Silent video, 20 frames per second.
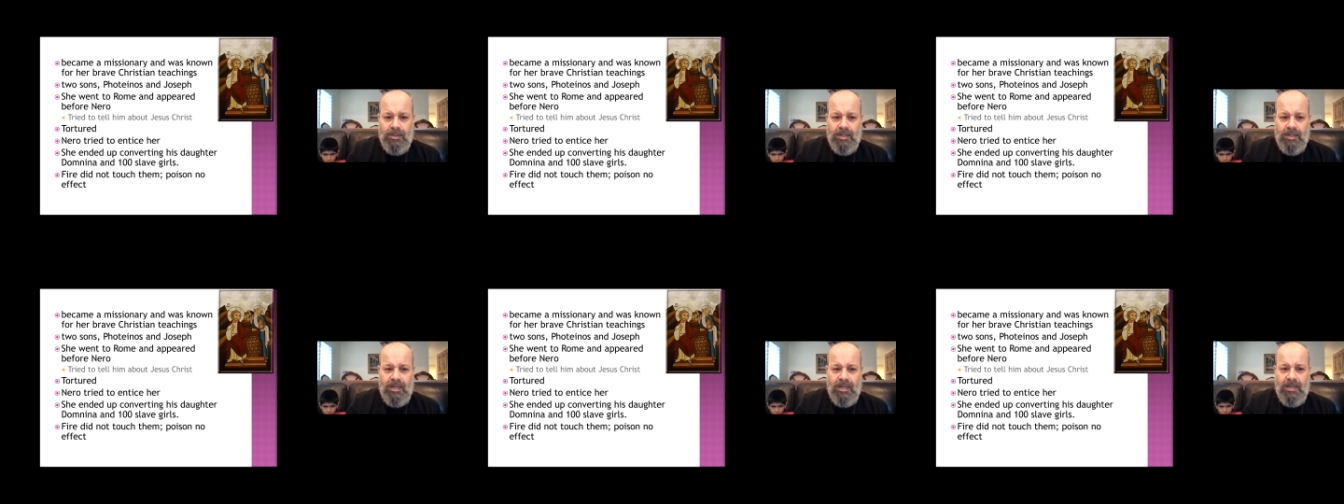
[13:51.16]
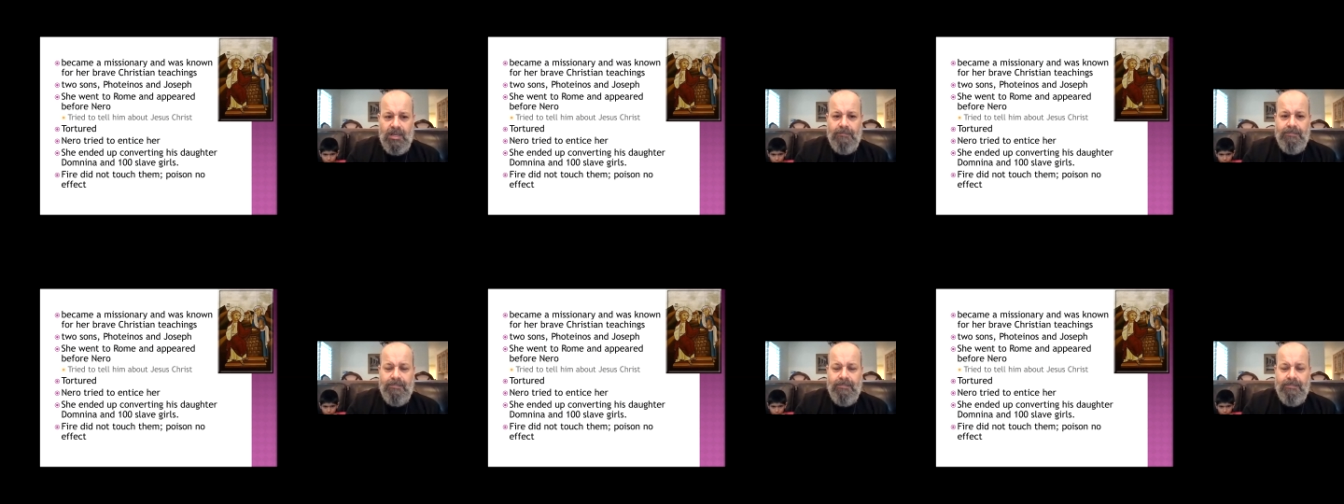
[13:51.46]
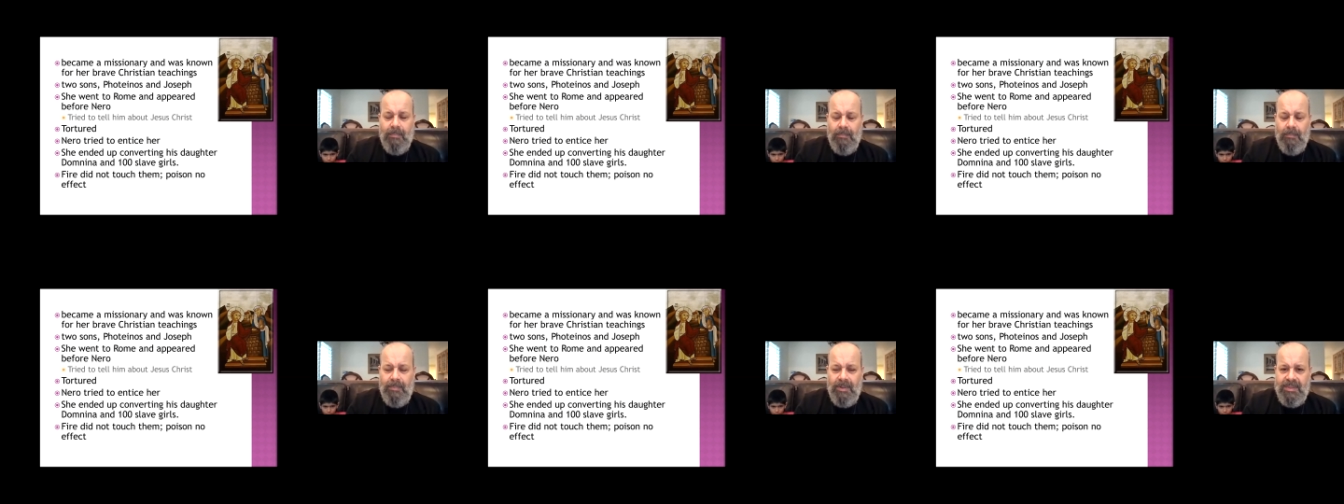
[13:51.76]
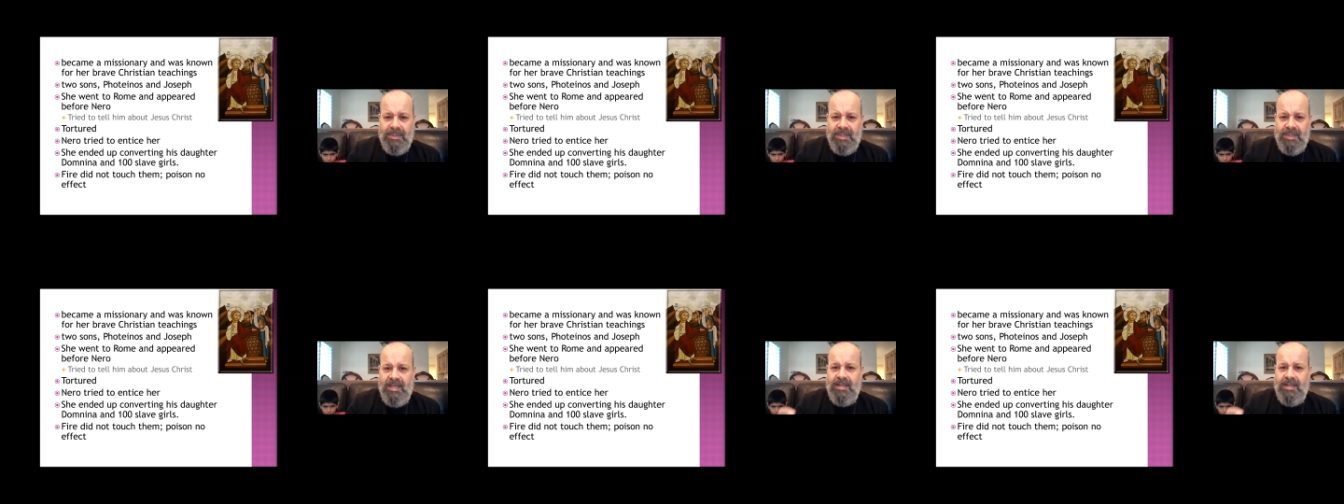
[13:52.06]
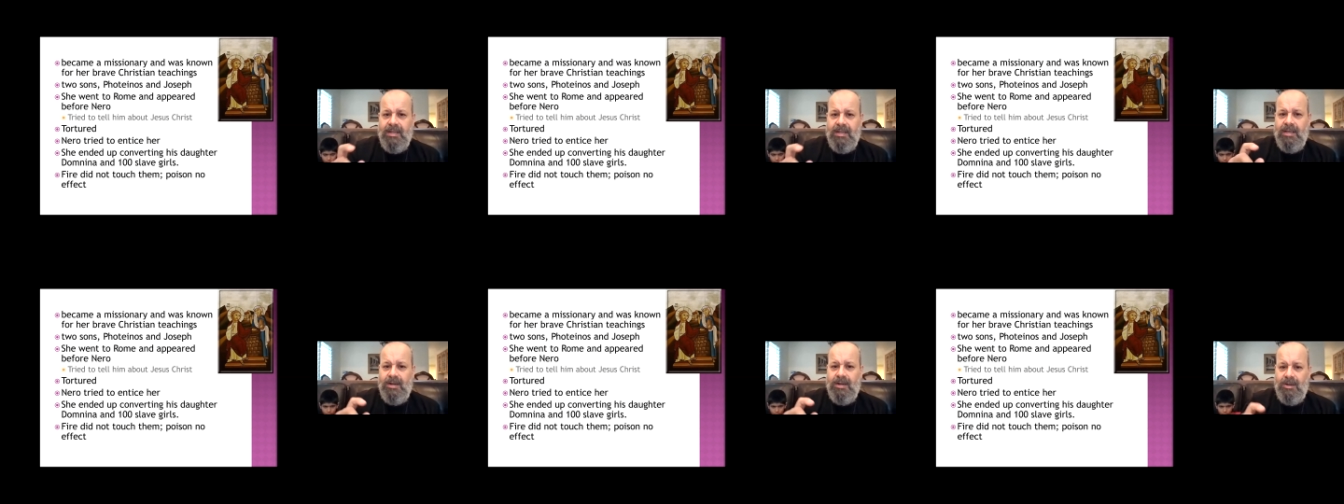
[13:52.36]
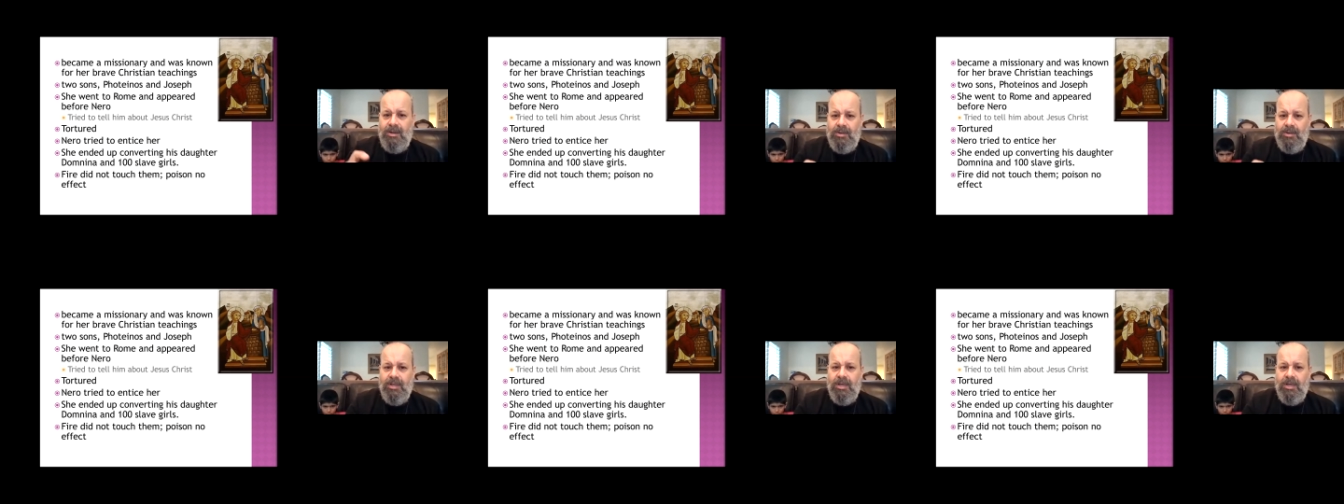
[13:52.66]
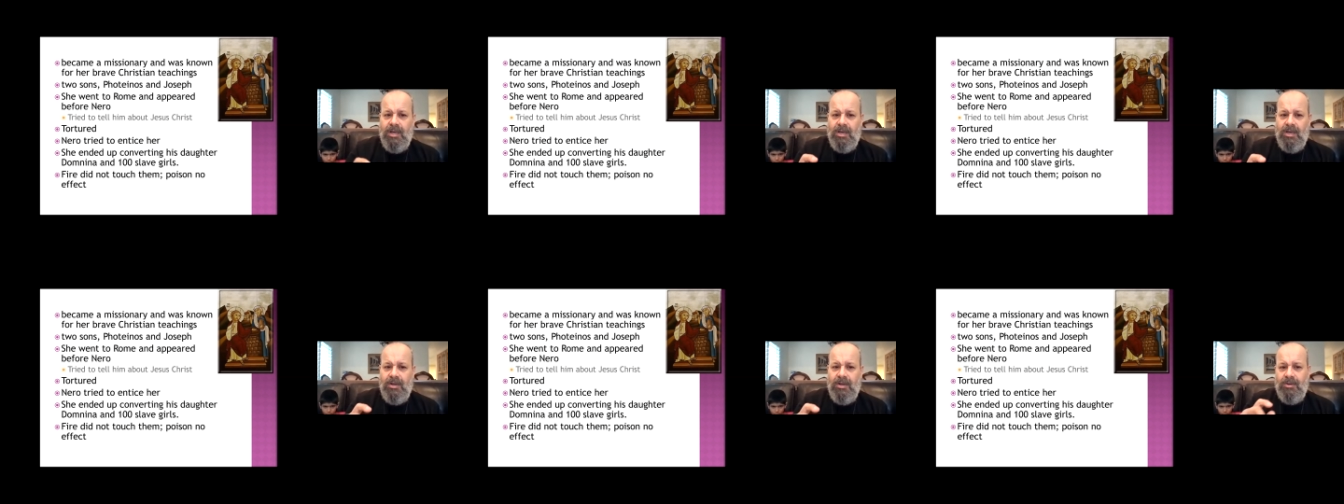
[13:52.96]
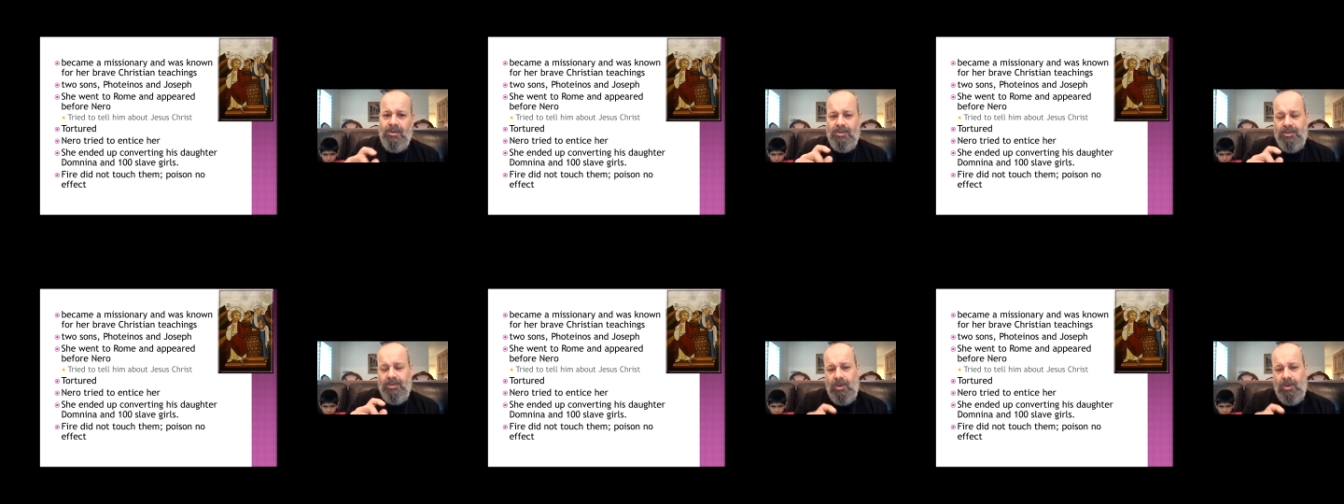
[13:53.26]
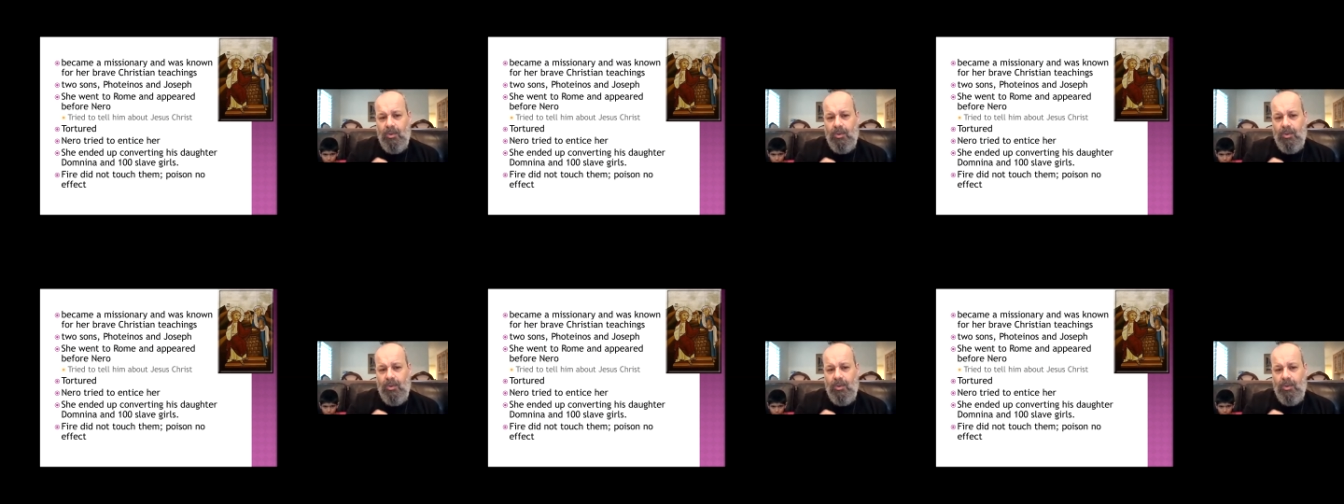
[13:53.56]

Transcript: um, but then her her